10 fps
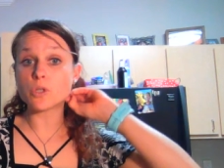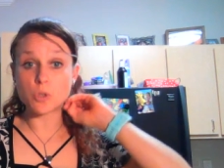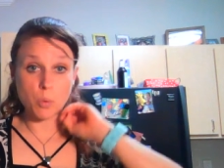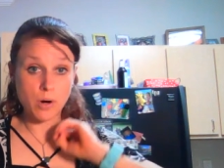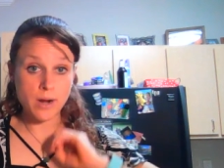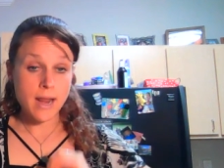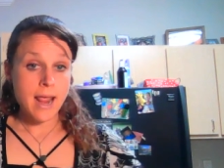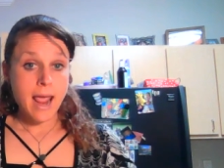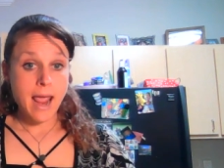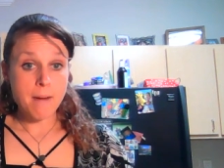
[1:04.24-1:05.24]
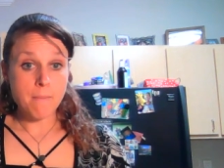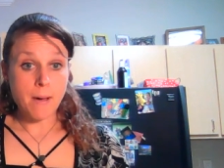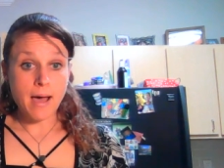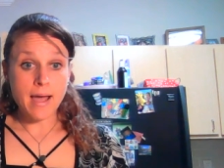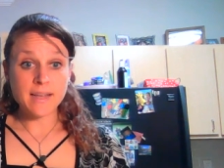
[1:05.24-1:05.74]
the store and
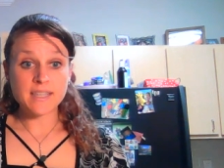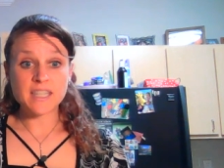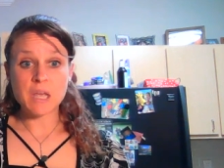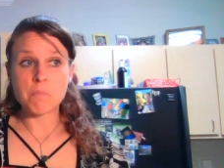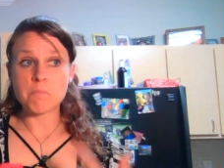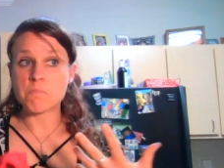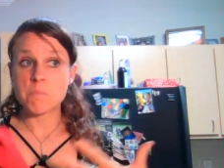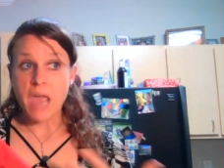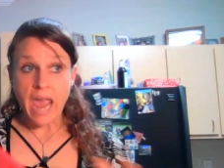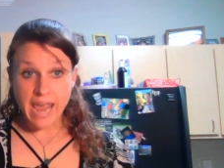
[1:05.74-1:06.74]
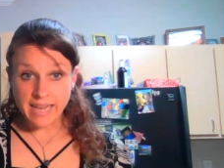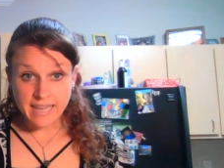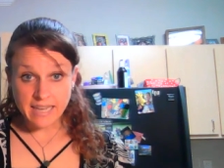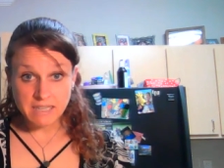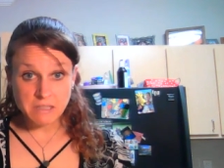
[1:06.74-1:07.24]
buy some
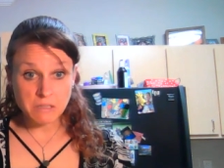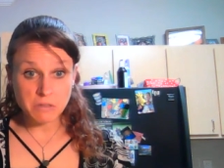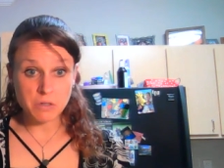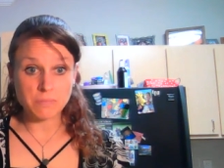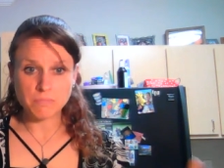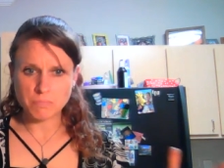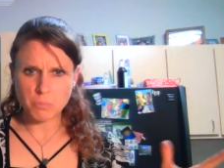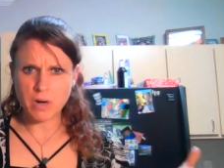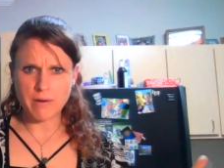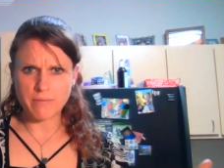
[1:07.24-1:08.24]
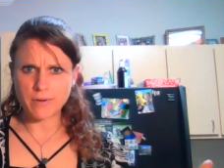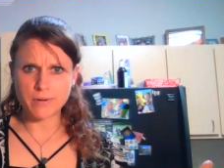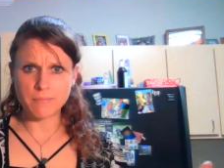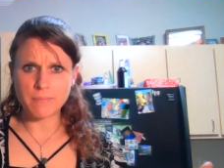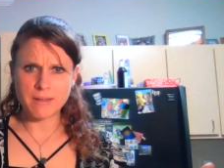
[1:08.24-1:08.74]
hankies or whatever.
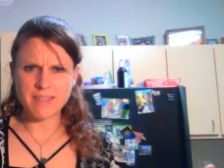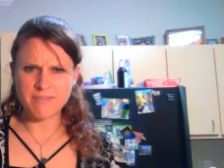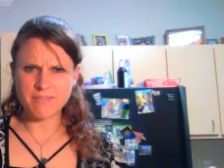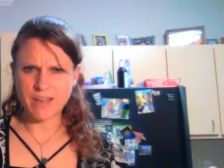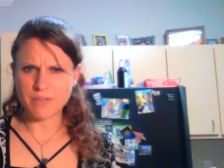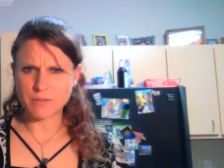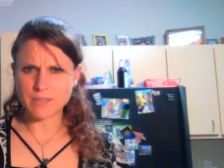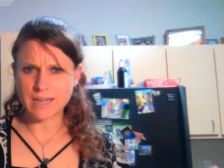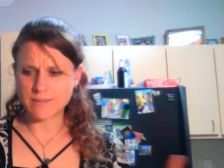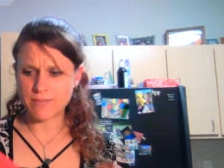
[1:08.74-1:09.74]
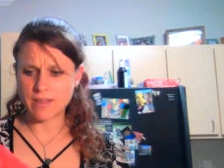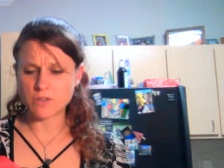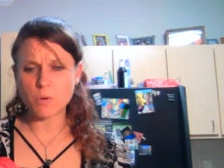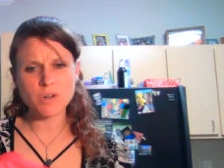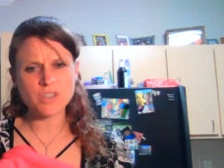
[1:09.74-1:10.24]
You, they've got those kinds of
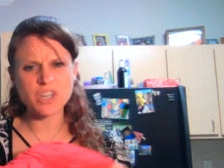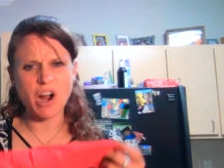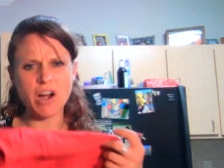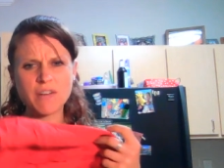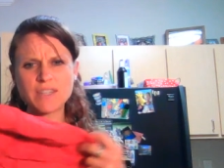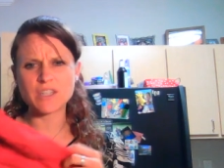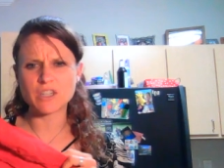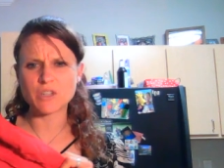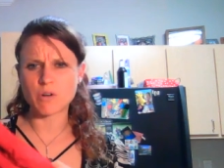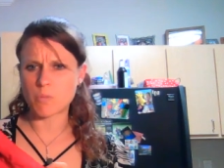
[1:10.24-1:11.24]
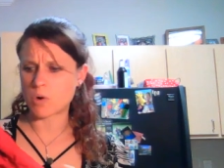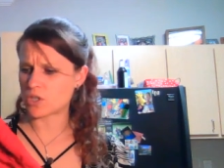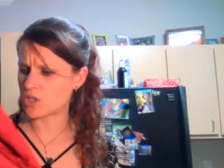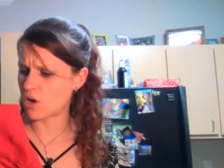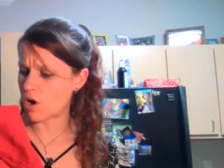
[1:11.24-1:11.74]
things. Or scarves. These are sort of more
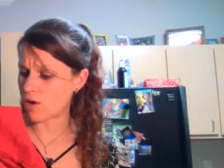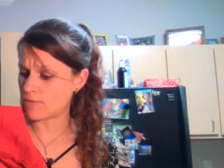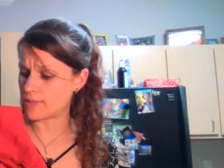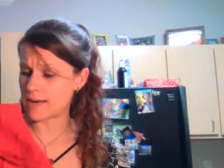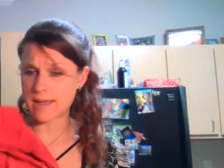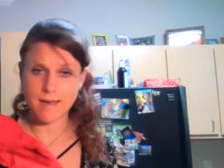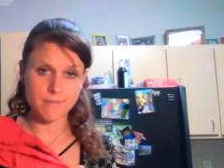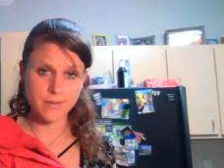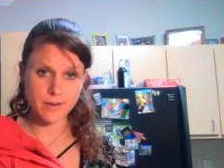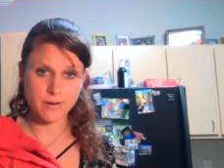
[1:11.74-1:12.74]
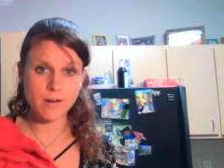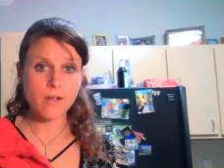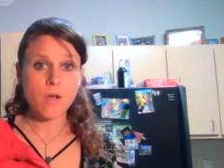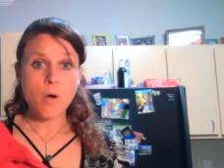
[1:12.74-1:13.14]
scarves that I have here.